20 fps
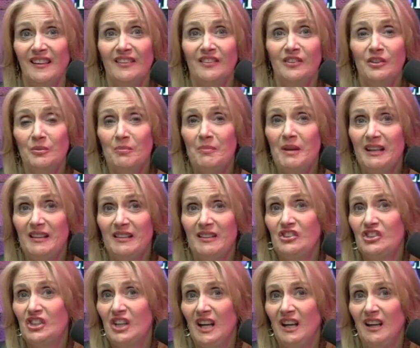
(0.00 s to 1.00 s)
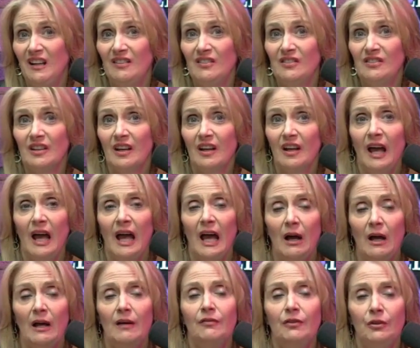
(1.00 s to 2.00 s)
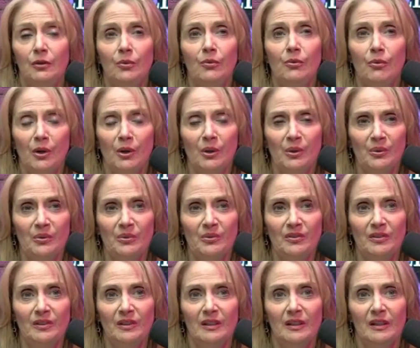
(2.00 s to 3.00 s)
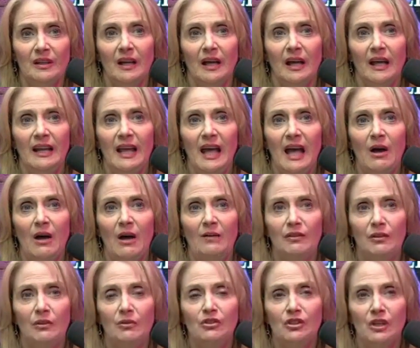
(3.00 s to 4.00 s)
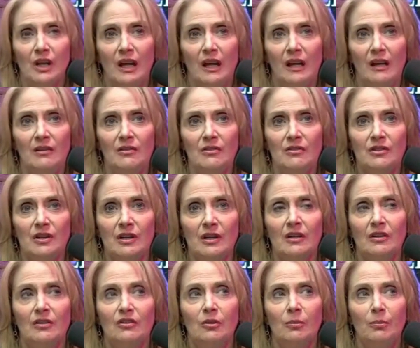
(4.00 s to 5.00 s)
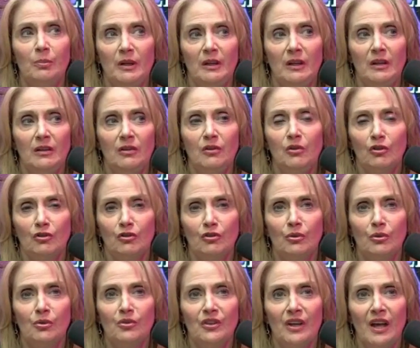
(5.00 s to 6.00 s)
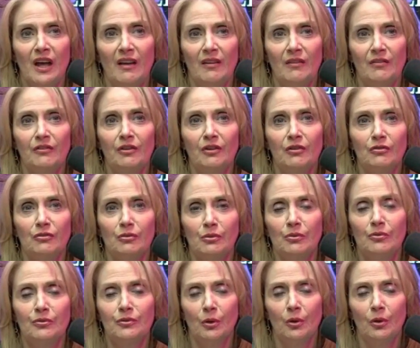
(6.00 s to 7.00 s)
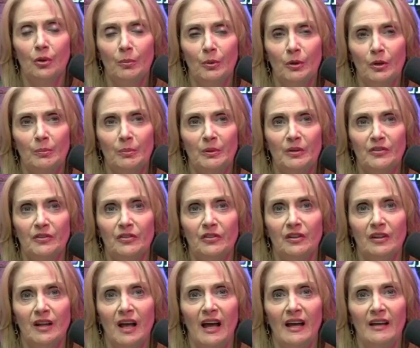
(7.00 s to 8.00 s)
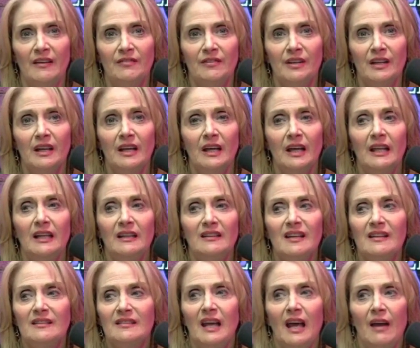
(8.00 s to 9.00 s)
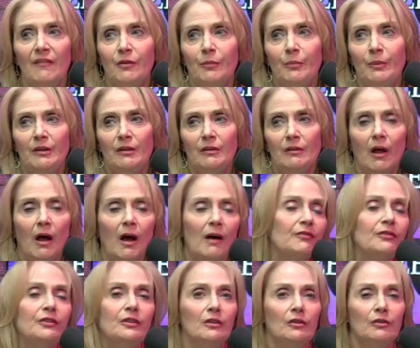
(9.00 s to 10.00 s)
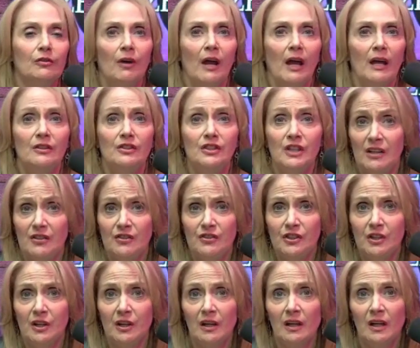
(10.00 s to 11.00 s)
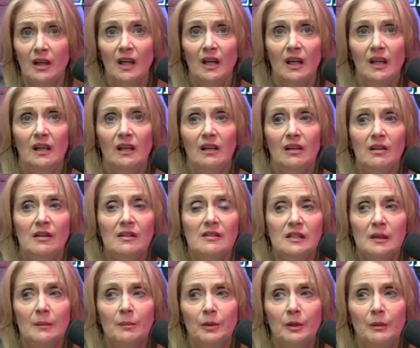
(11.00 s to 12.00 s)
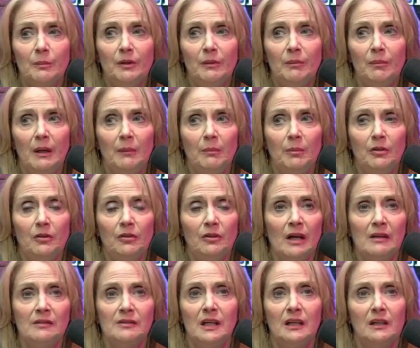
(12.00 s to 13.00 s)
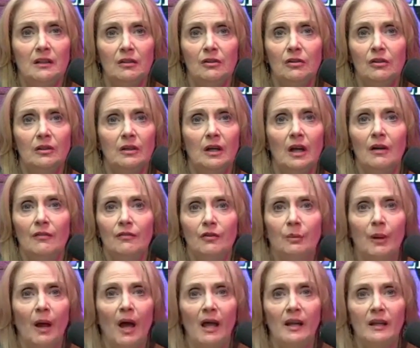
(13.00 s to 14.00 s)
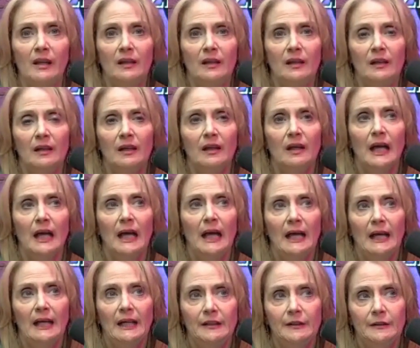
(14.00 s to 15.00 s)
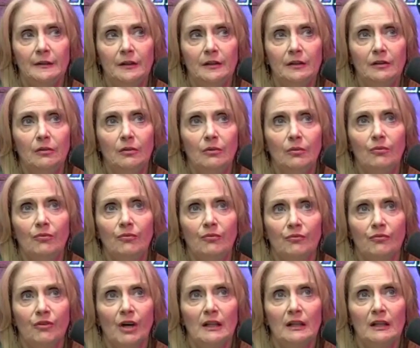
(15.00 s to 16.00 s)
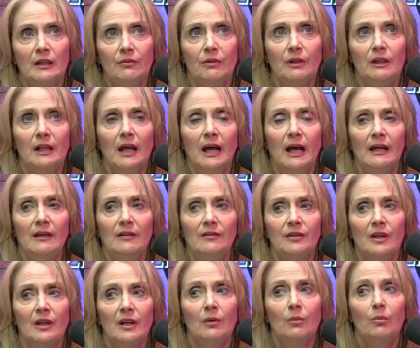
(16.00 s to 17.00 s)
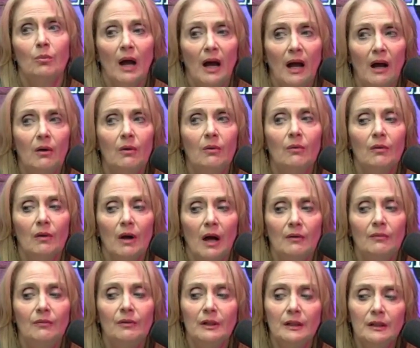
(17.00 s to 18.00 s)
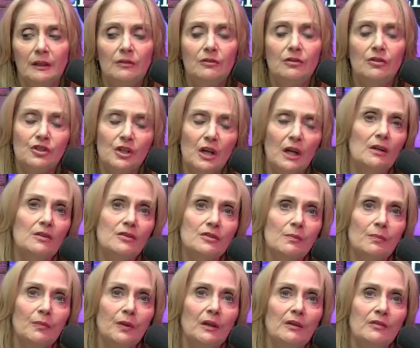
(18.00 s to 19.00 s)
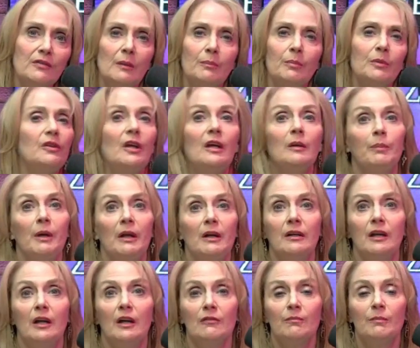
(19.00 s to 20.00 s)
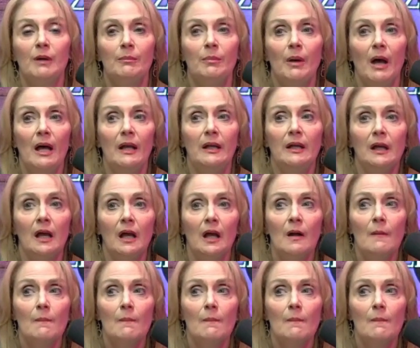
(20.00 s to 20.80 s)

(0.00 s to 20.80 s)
Do you make the change? How have you grown and how have you changed to be your true self, your true soul purpose in your life? And it doesn't have to be a lofty or grand gesture. It could simply be maybe you're not taking good care of your body and you finally realize, wow, I really need to change some things up and take better care of my body.